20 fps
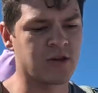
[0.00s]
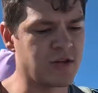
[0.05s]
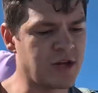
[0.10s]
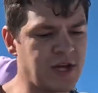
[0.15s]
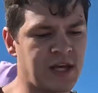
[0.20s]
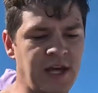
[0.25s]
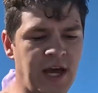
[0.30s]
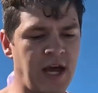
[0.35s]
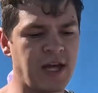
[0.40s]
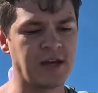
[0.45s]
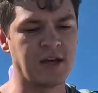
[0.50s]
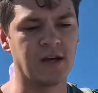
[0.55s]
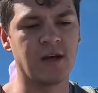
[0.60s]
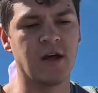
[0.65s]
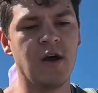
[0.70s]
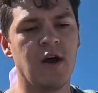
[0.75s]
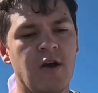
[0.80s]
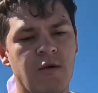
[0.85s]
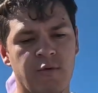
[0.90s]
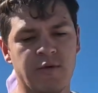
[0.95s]
through that canyon
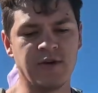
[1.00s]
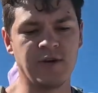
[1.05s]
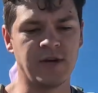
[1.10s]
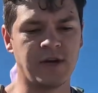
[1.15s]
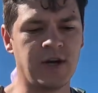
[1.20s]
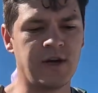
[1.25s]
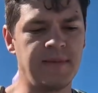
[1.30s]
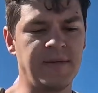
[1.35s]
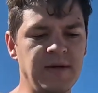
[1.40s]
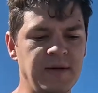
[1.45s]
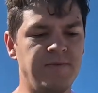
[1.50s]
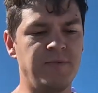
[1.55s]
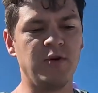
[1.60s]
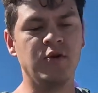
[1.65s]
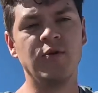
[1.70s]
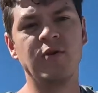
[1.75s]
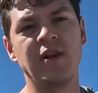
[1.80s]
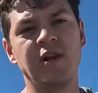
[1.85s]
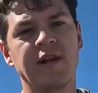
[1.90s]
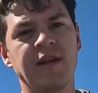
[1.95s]
when you're gonna be
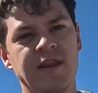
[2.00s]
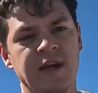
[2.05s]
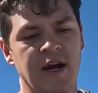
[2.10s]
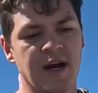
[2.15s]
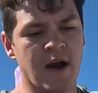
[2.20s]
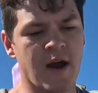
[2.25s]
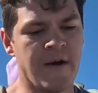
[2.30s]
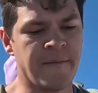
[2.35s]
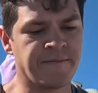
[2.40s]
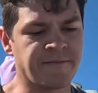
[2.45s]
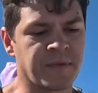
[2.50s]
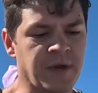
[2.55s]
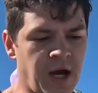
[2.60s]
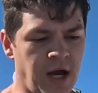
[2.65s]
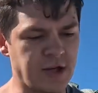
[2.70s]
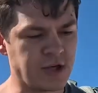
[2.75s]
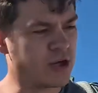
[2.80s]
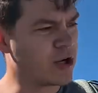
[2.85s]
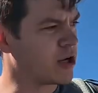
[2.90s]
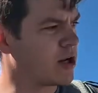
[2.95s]
bugling there,
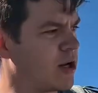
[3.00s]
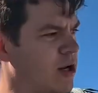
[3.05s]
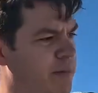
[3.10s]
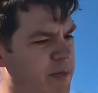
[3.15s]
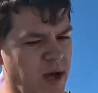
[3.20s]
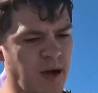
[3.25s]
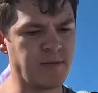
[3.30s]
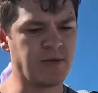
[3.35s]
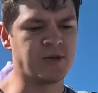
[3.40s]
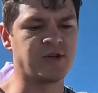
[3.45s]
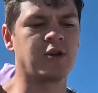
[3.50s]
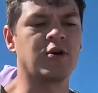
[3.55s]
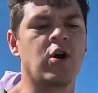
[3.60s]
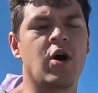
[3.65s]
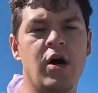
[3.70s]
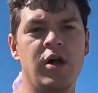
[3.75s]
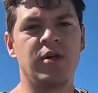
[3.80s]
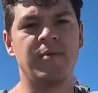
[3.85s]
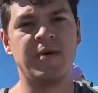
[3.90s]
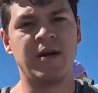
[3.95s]
and you're gonna be able to
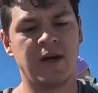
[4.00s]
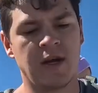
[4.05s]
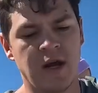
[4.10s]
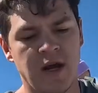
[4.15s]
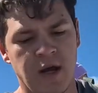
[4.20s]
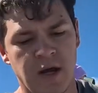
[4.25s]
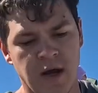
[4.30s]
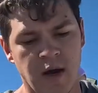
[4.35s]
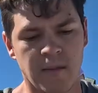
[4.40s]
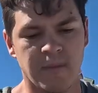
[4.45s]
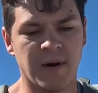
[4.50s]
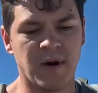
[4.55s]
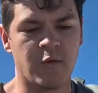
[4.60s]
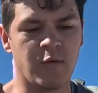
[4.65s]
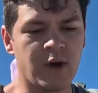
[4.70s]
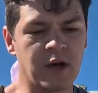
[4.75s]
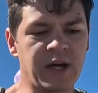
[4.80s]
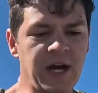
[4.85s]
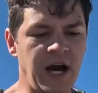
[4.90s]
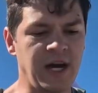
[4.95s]
call them in. But
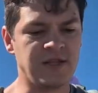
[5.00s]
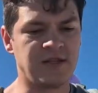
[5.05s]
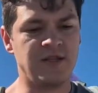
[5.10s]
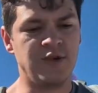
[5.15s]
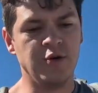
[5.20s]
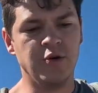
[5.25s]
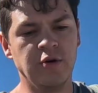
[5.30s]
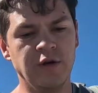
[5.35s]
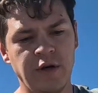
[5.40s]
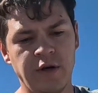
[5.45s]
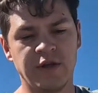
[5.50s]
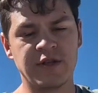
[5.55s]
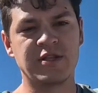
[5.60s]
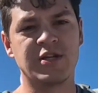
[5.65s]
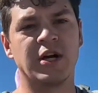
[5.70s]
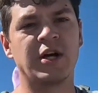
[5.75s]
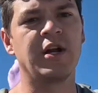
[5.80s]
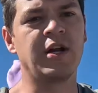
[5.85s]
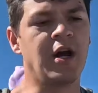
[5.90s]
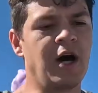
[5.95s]
what guys do is
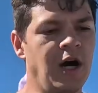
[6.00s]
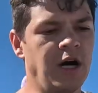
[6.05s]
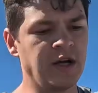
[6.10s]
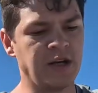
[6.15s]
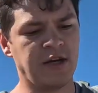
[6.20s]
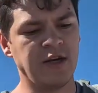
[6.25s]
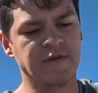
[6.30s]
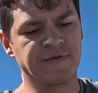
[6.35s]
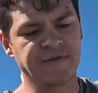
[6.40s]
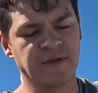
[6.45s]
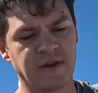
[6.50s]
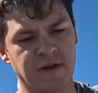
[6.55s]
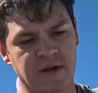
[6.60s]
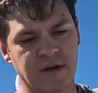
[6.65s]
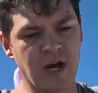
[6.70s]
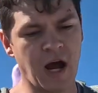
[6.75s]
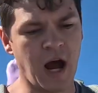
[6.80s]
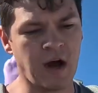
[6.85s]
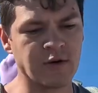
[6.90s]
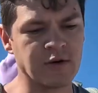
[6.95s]
they're gonna hunt here for
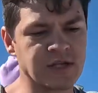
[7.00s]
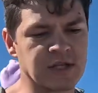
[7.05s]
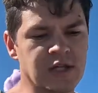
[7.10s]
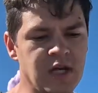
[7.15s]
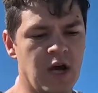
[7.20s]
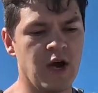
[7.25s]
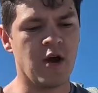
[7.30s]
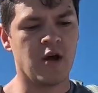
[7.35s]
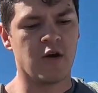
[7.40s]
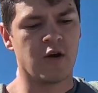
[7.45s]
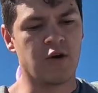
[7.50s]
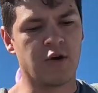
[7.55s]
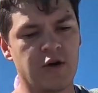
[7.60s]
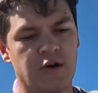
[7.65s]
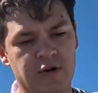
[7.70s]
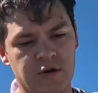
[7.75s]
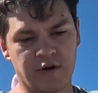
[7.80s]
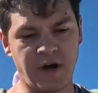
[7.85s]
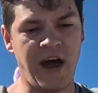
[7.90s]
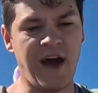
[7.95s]
3 hours
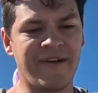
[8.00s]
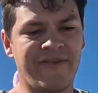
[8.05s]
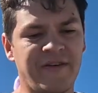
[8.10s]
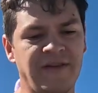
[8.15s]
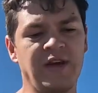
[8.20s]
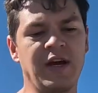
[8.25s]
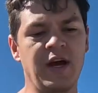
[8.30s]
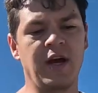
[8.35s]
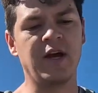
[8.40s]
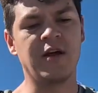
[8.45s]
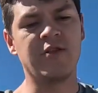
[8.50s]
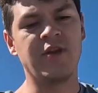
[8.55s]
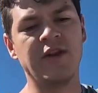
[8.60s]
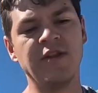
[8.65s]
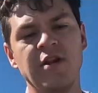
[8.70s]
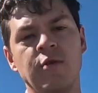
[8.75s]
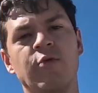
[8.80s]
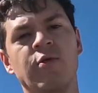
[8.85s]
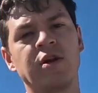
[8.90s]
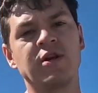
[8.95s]
or half a day, then
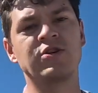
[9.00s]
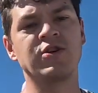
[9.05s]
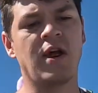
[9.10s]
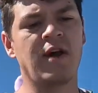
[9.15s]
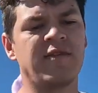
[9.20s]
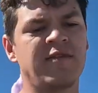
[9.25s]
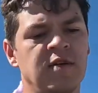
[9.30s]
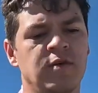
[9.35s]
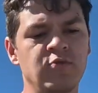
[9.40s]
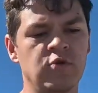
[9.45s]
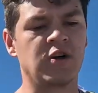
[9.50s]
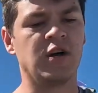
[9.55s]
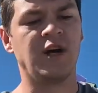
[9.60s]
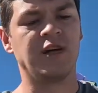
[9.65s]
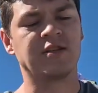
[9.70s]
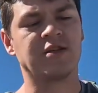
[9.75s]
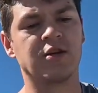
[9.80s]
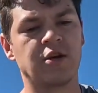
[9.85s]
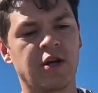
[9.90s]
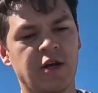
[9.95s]
they want to drive somewhere
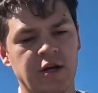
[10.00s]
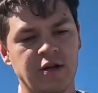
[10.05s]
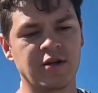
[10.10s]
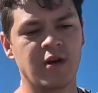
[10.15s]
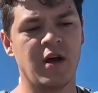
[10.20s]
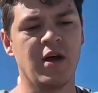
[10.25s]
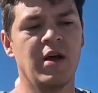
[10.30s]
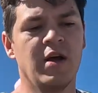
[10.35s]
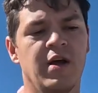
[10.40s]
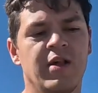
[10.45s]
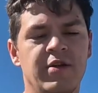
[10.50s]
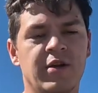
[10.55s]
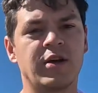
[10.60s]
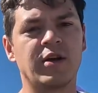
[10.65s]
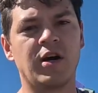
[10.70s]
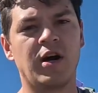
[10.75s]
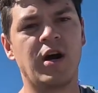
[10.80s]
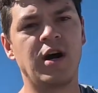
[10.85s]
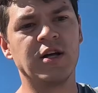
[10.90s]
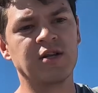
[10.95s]
else. They're
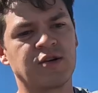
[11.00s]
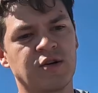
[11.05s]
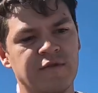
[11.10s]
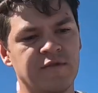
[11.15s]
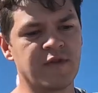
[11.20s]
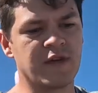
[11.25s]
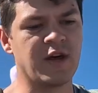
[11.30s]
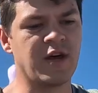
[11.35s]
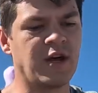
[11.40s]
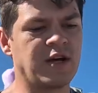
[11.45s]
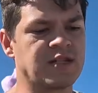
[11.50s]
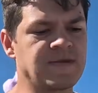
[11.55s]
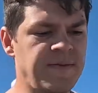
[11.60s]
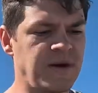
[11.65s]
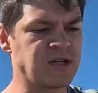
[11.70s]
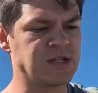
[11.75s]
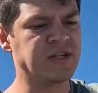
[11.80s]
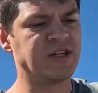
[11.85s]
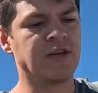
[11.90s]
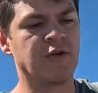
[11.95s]
gonna hunt over there,
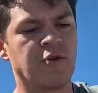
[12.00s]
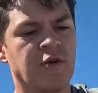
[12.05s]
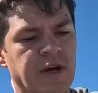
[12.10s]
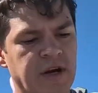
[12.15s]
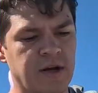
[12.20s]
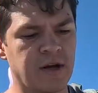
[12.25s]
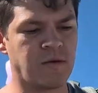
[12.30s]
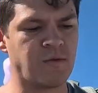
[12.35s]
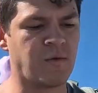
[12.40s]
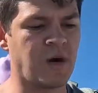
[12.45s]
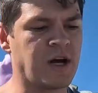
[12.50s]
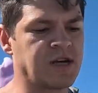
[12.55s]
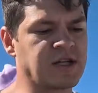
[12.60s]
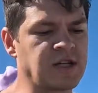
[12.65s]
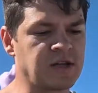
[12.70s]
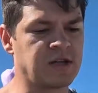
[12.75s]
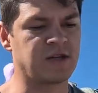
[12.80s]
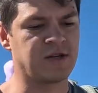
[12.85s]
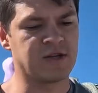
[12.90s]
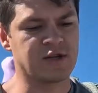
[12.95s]
especially in Oregon and
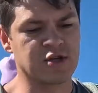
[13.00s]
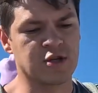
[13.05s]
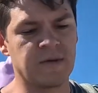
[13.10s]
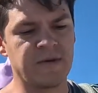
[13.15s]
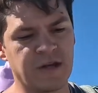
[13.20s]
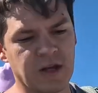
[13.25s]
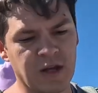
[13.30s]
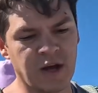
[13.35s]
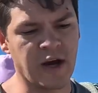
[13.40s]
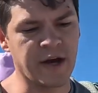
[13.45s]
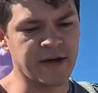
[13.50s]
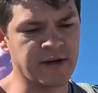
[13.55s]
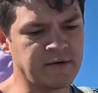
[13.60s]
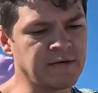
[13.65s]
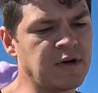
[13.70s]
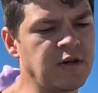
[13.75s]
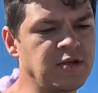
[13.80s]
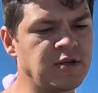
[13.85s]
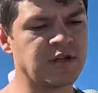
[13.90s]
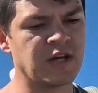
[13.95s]
Washington. There's so many logging
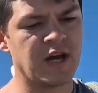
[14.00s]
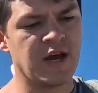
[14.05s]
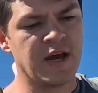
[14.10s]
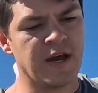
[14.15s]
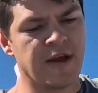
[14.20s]
roads,